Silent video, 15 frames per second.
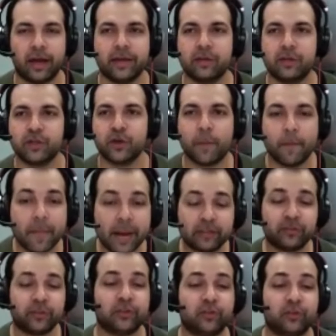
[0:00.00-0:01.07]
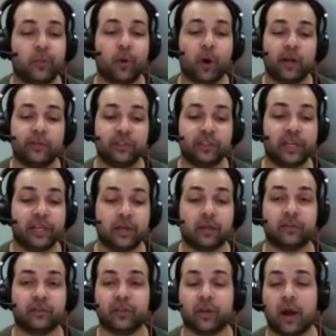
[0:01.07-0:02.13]
Your message, surprisingly,
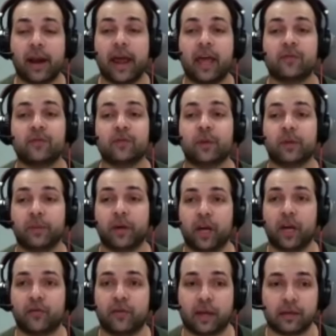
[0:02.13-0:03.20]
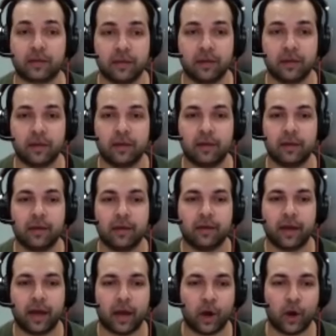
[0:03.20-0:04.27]
does not have to be perfect.
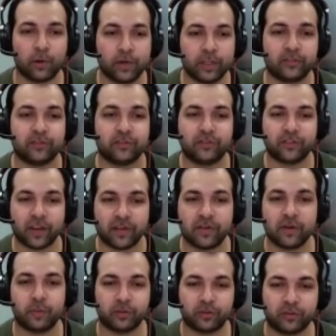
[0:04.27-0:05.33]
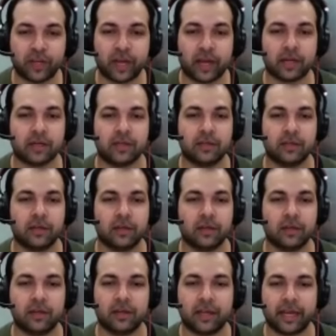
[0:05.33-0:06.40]
Only 7%
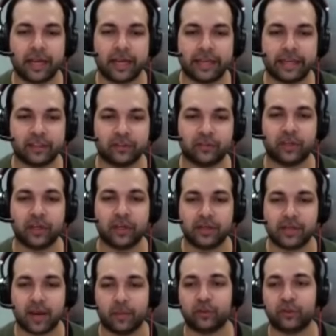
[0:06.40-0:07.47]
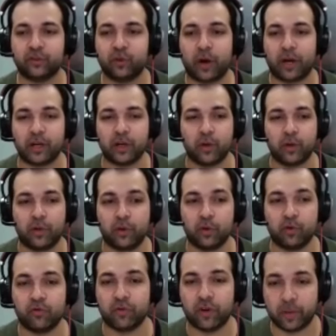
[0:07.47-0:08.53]
is demonstrated
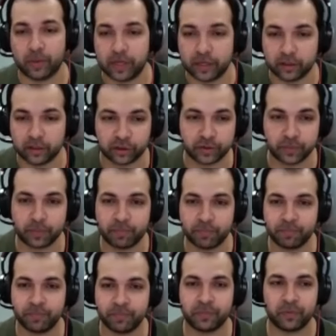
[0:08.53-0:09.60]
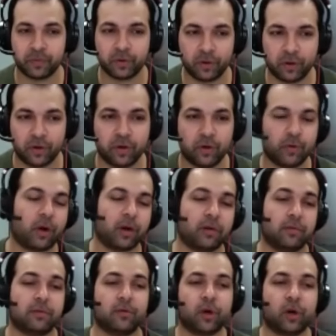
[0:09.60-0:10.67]
through verbiage. right?
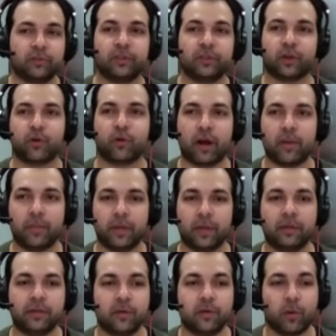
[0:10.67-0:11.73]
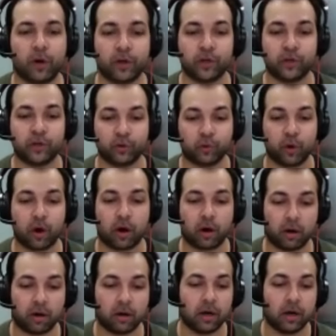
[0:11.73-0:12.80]
Trust and credibility when you
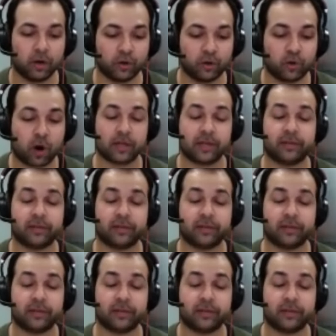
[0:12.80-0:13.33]
are trying to